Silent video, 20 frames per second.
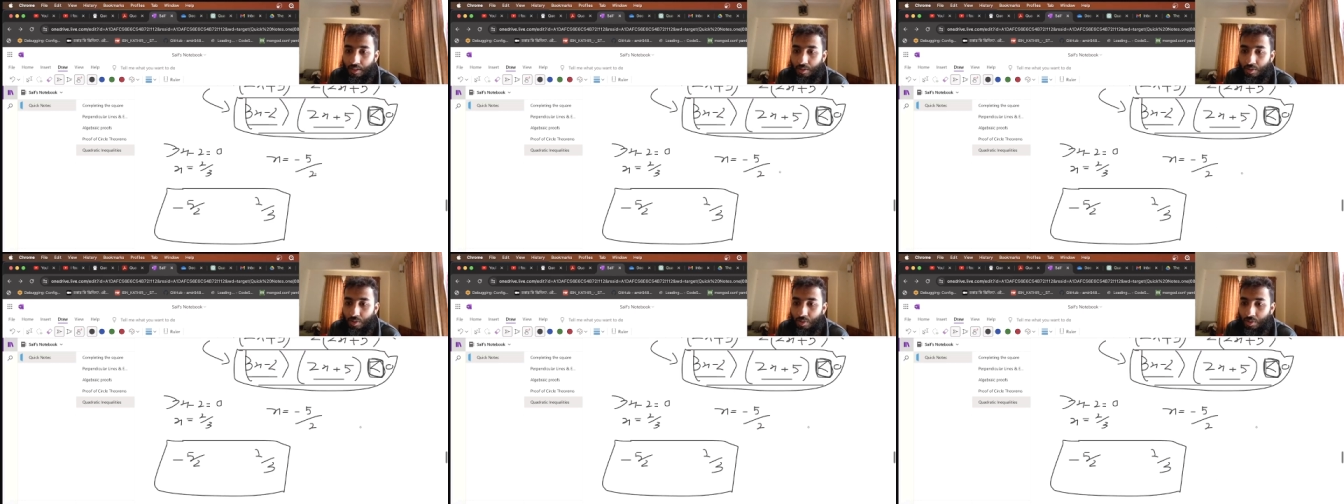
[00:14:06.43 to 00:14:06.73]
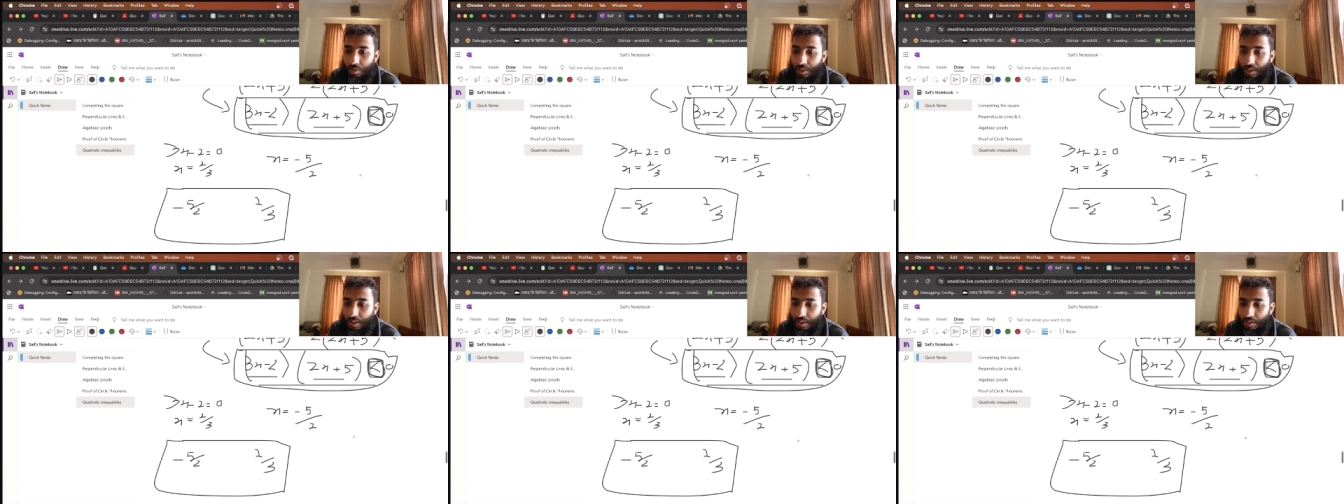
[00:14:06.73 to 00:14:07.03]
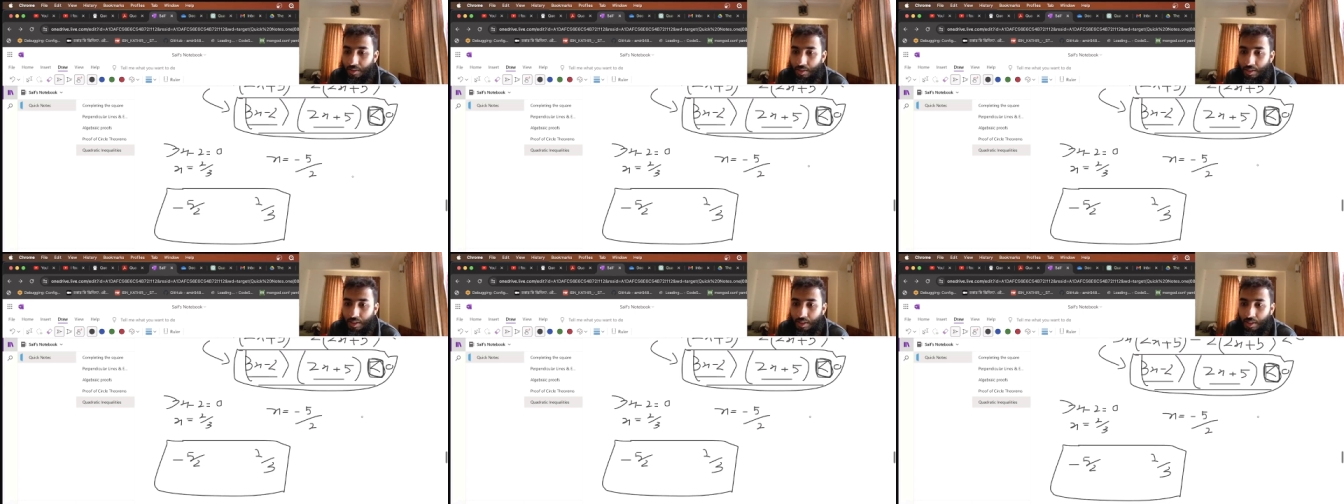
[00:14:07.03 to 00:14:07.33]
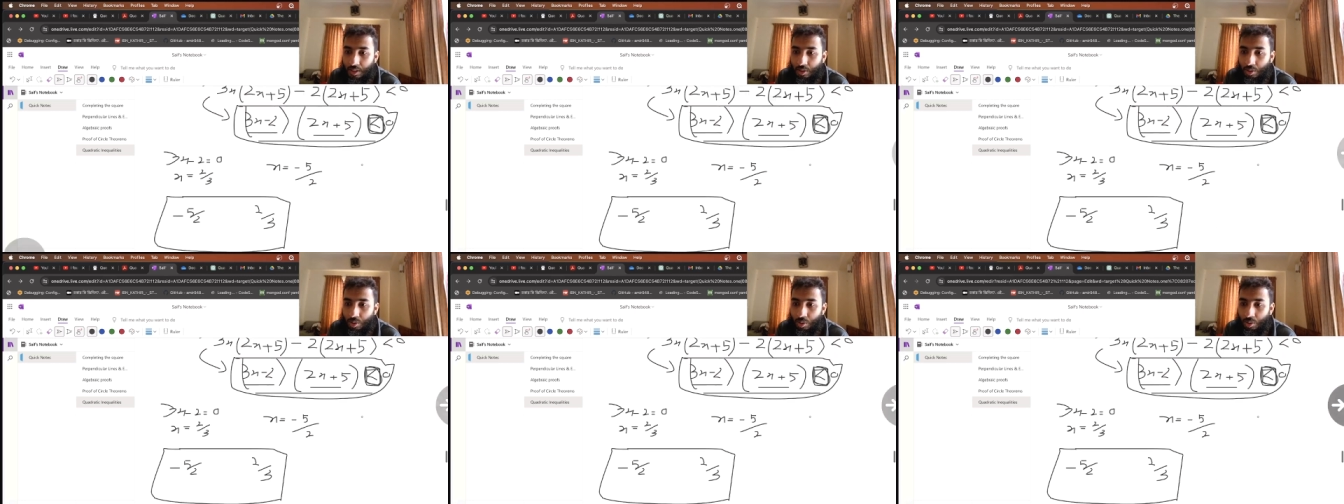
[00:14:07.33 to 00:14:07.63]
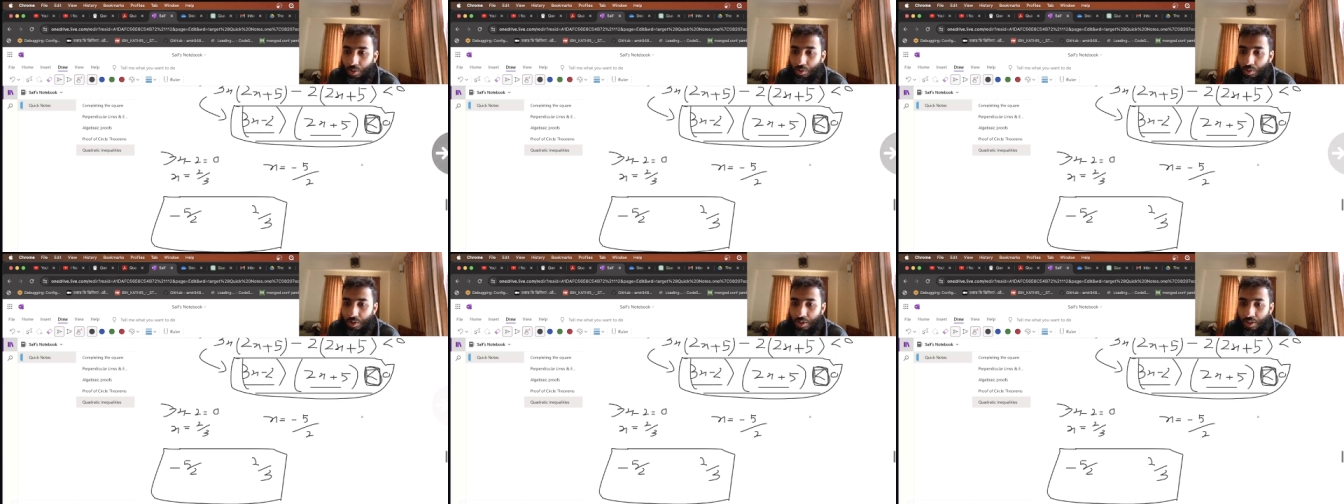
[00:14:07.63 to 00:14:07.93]
So the
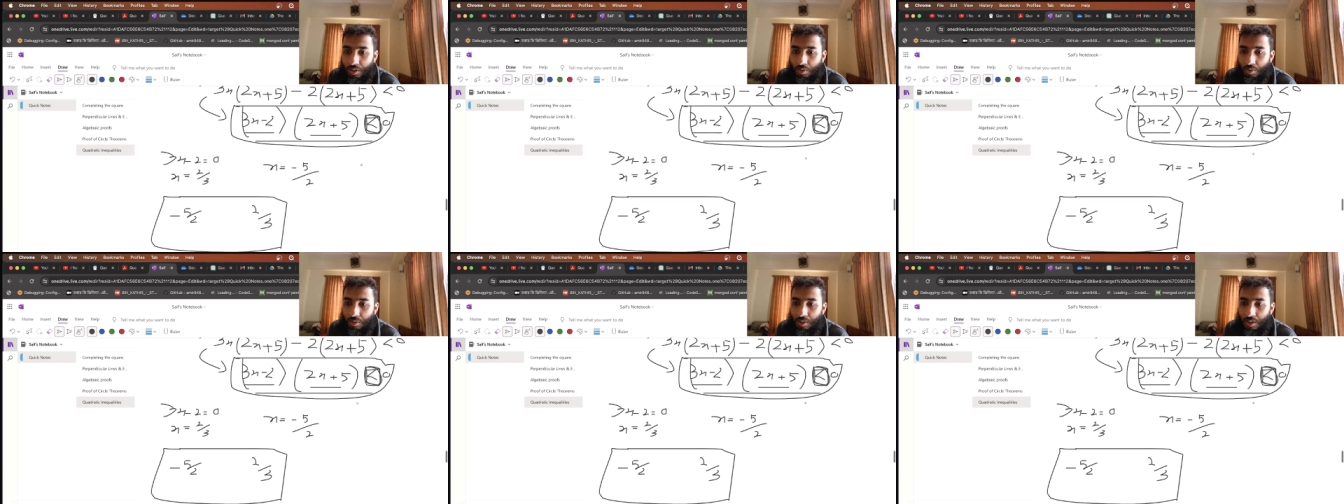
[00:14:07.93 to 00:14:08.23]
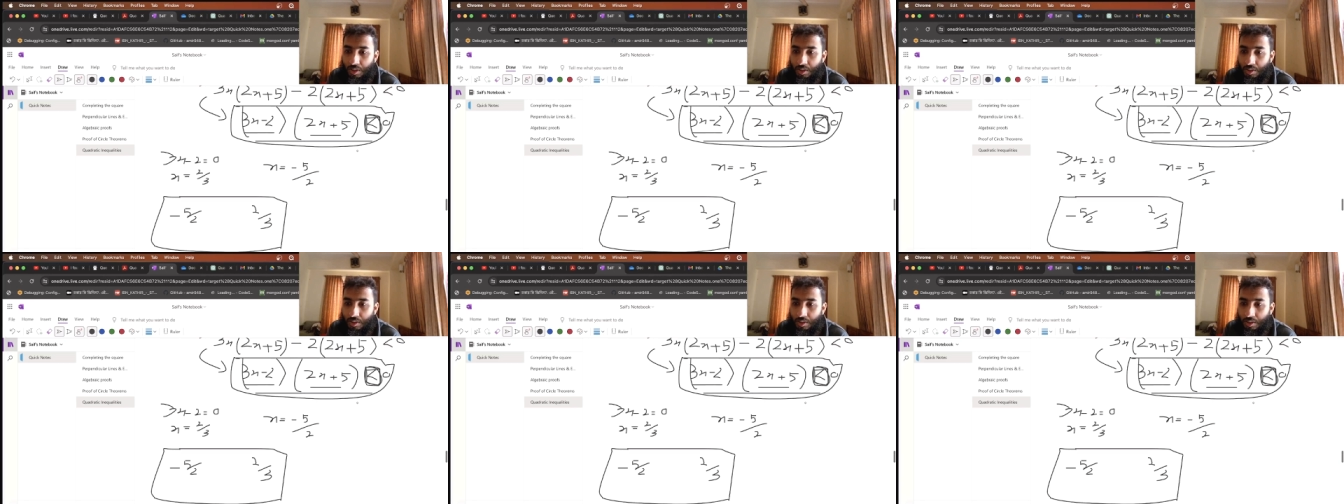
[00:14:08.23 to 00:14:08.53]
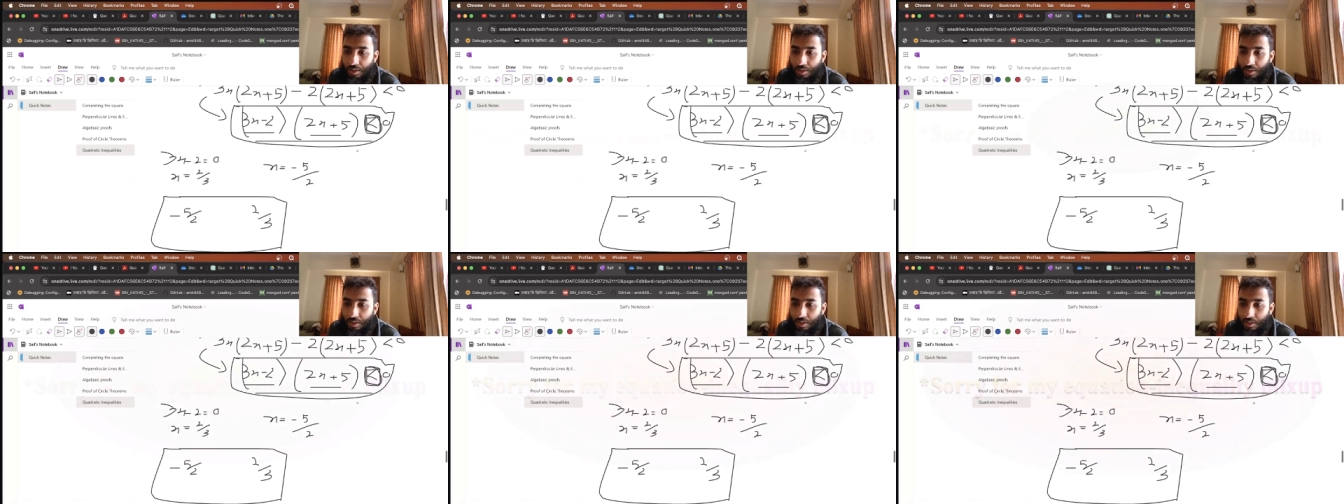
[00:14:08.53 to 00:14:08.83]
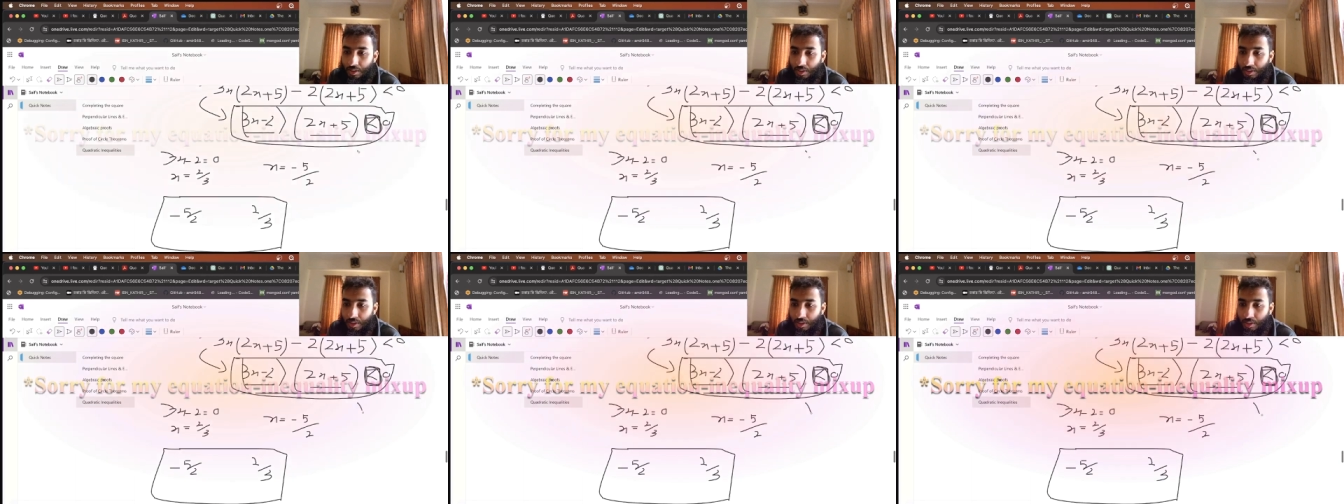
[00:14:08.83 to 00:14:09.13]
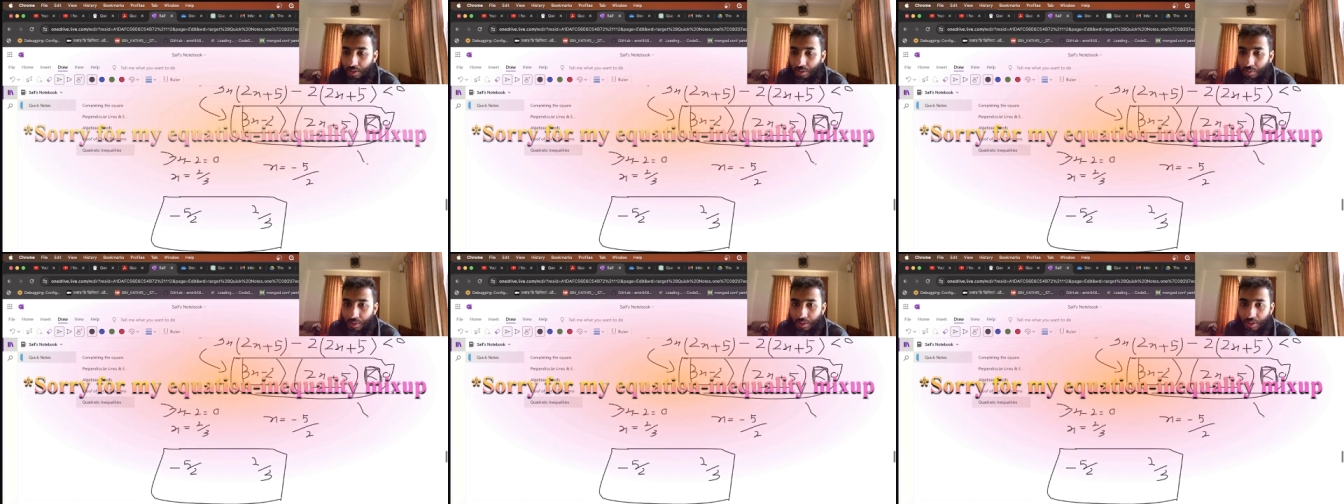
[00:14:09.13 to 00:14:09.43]
solution to this
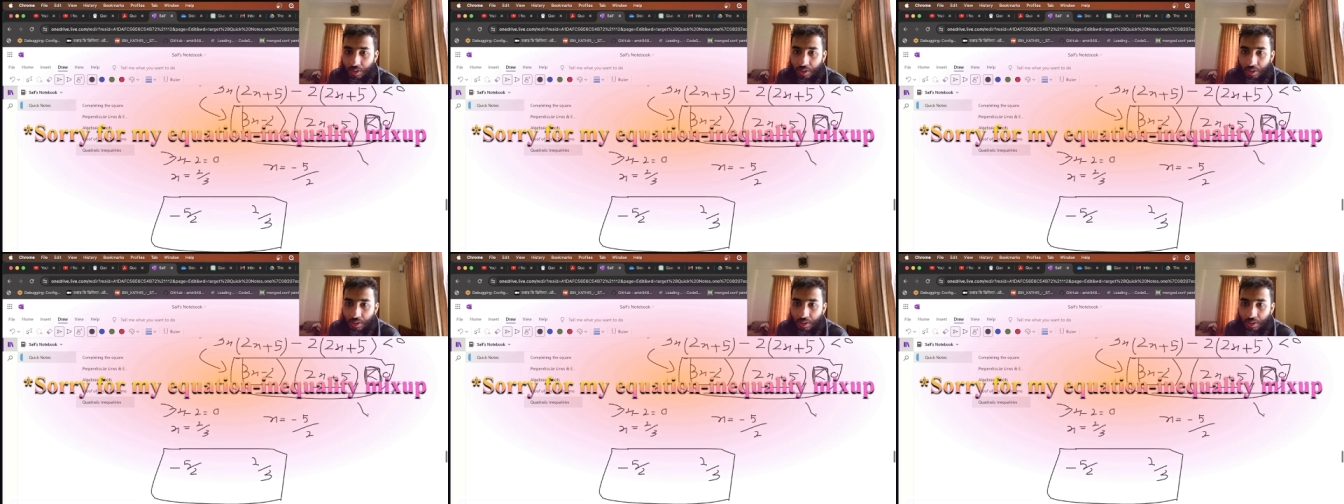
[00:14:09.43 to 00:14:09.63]
equation